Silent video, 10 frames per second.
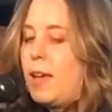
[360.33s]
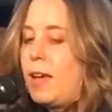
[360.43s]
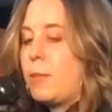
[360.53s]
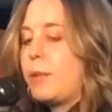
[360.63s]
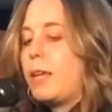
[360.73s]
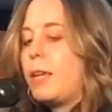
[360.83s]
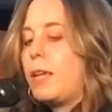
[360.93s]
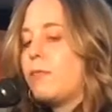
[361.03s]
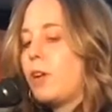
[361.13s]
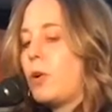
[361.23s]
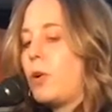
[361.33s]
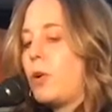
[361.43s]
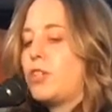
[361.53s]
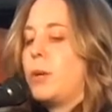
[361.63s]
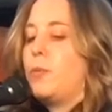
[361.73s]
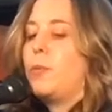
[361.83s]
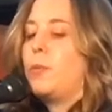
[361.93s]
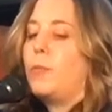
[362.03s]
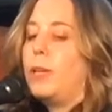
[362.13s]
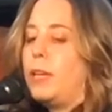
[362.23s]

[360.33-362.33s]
At the beginning of our courtship, we